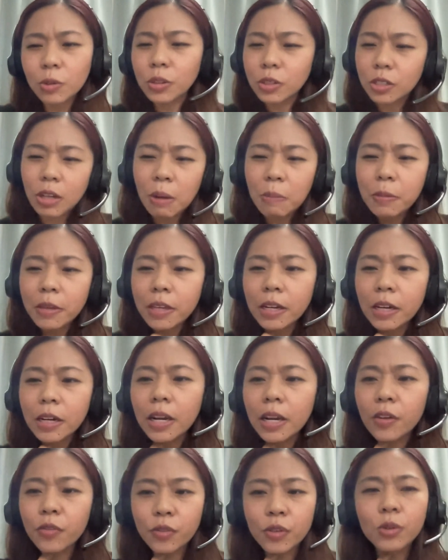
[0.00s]
come here.
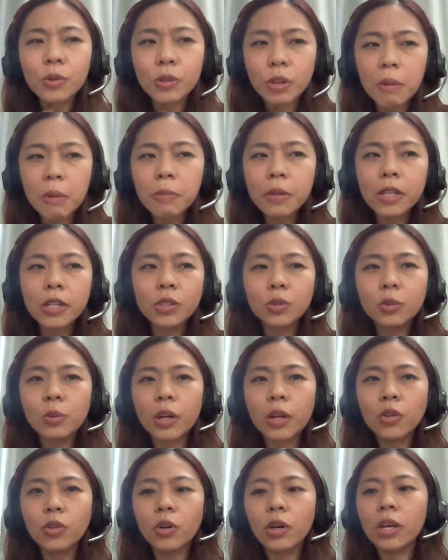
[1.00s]
If you come here to
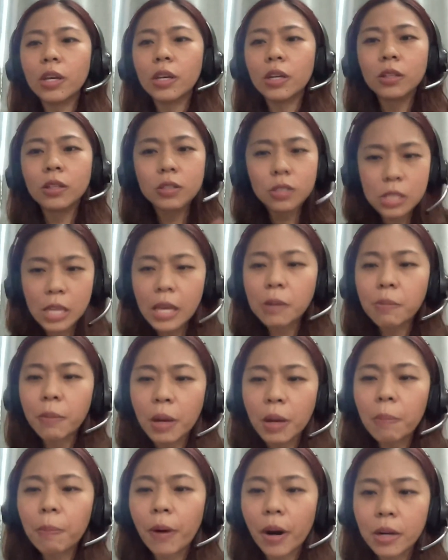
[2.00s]
Hanoi, stay in my
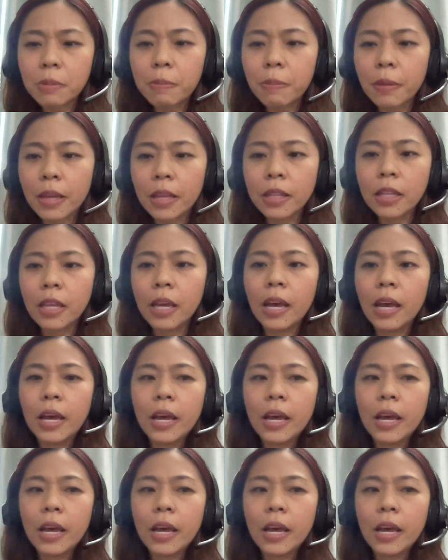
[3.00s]
apartment.